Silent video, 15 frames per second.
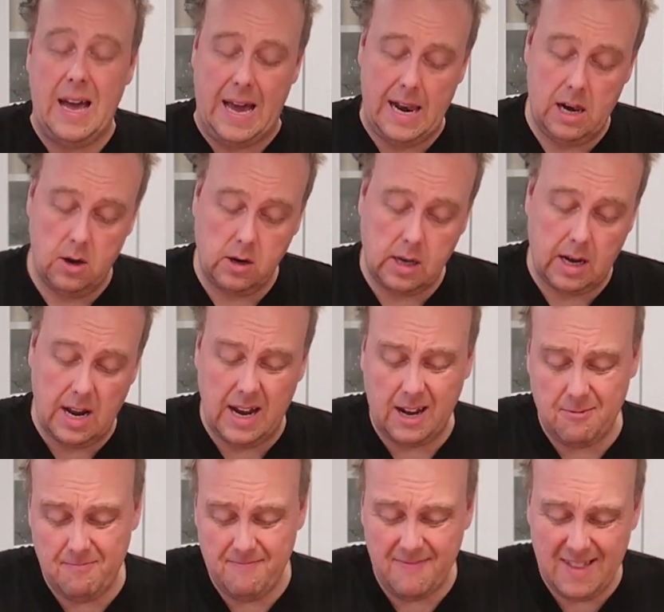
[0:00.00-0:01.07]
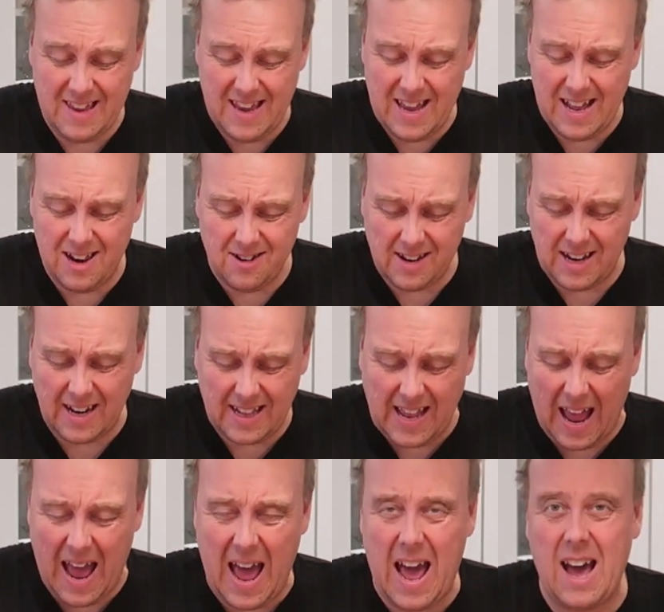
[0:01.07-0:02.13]
And looks like eh, looks like
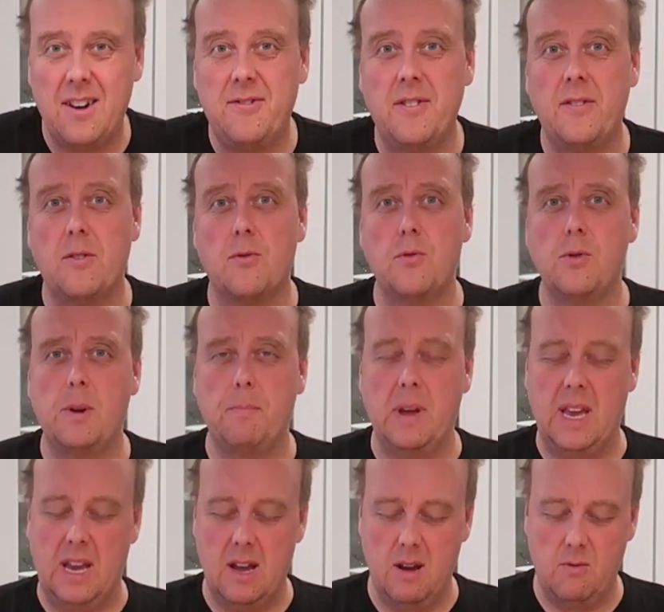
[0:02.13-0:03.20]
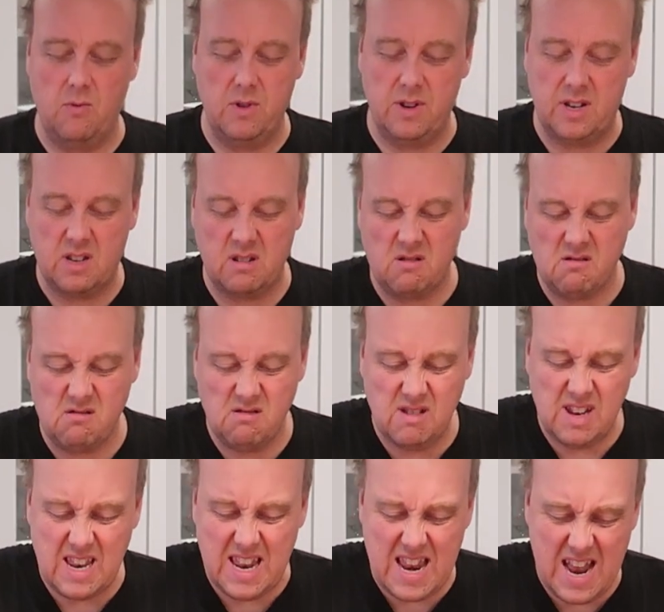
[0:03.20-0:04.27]
the half of the rutabaga was
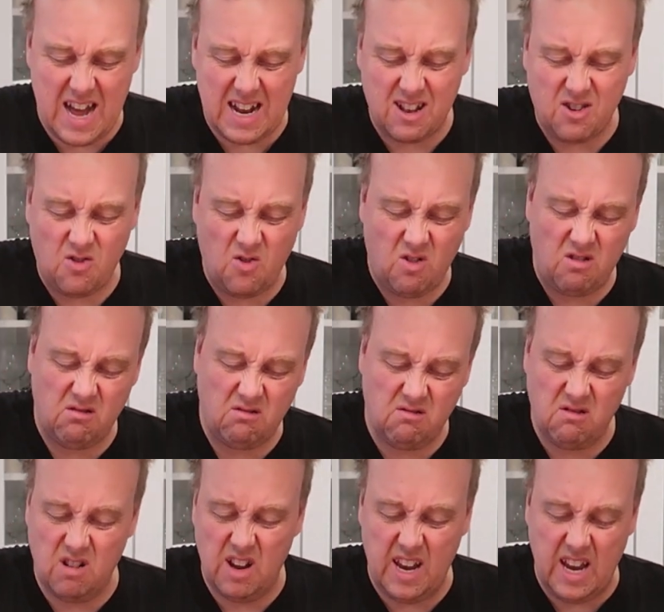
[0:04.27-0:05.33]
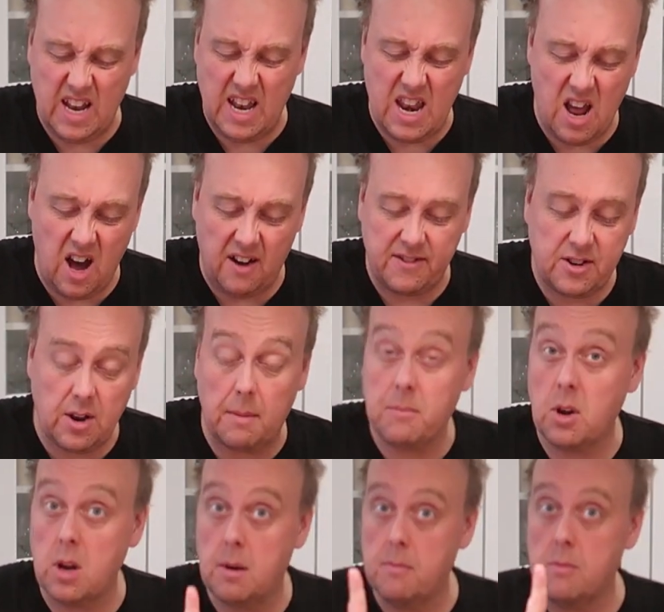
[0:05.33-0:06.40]
not enough. So I'm
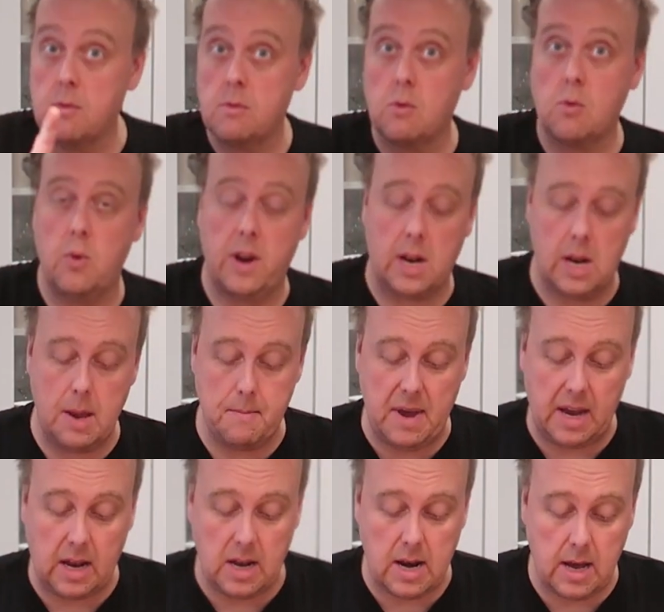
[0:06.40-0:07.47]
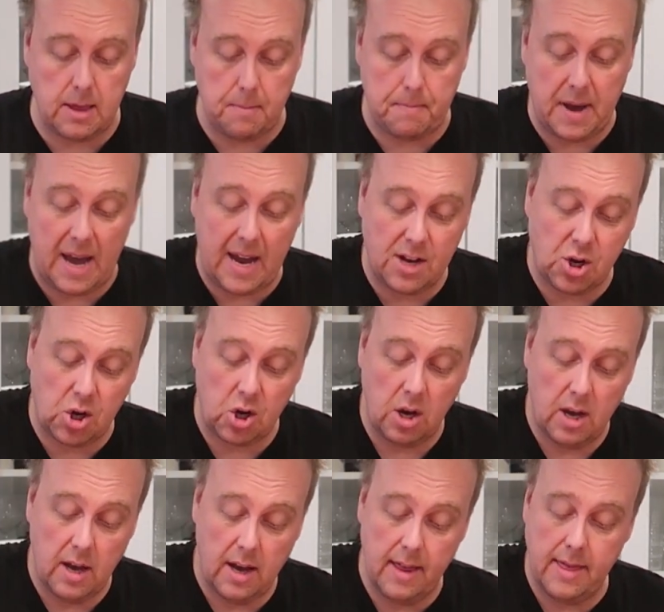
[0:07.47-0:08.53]
going to quickly make another batch
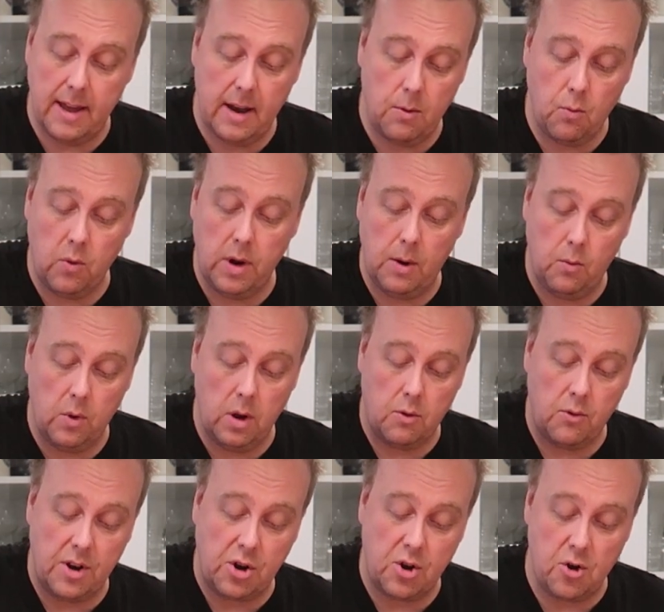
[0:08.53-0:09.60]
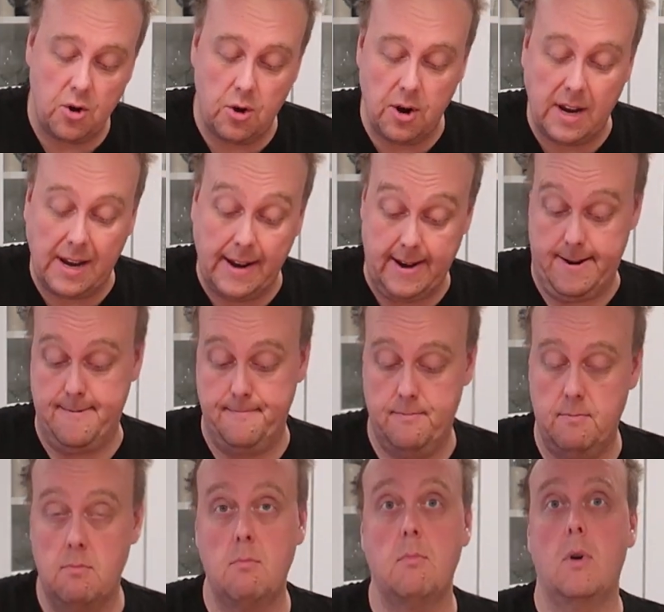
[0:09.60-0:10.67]
and then we will return here.
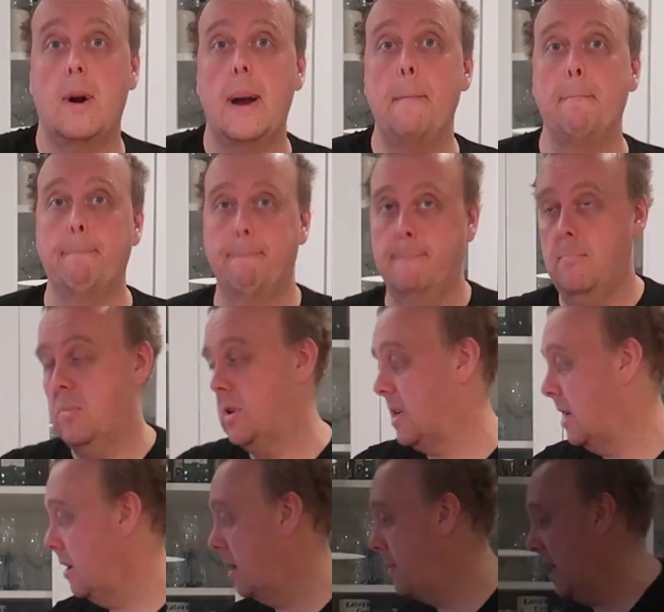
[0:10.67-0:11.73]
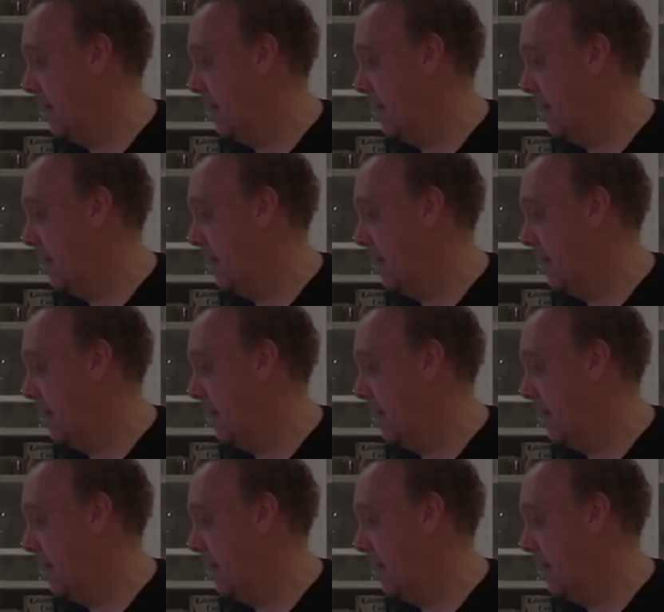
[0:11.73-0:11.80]
All right, see you in